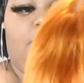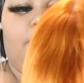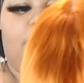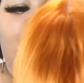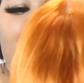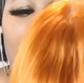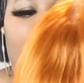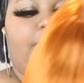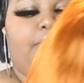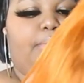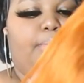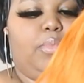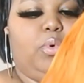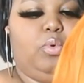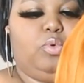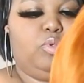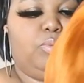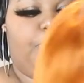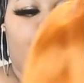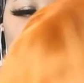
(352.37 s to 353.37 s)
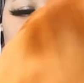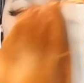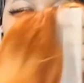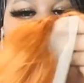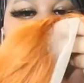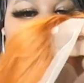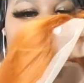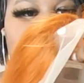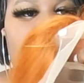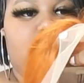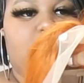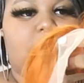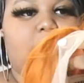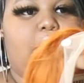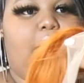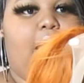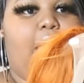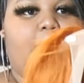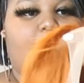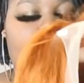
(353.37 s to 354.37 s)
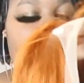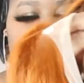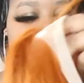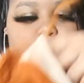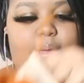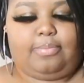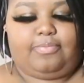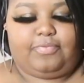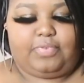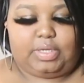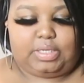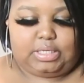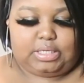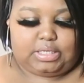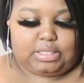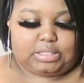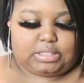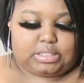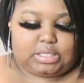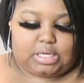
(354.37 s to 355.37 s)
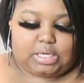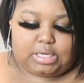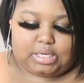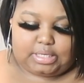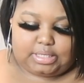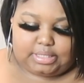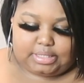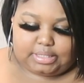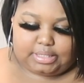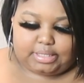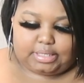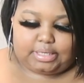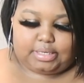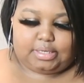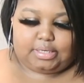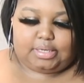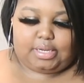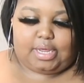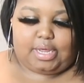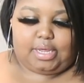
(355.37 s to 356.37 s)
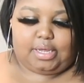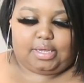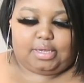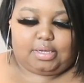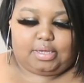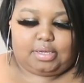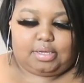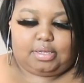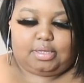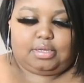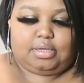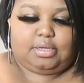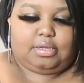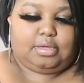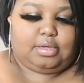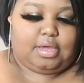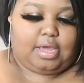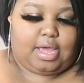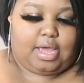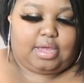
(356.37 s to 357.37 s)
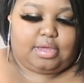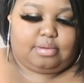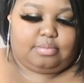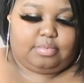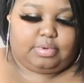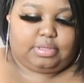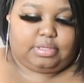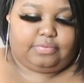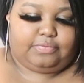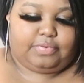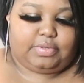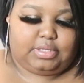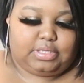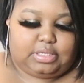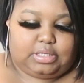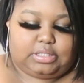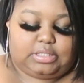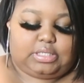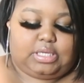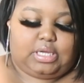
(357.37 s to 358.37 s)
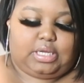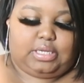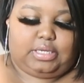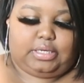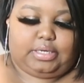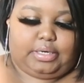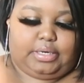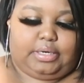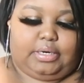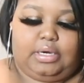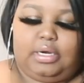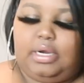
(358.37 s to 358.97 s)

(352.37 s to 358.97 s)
but for the most part, I'm feeling this color. Like, I am really feeling this color.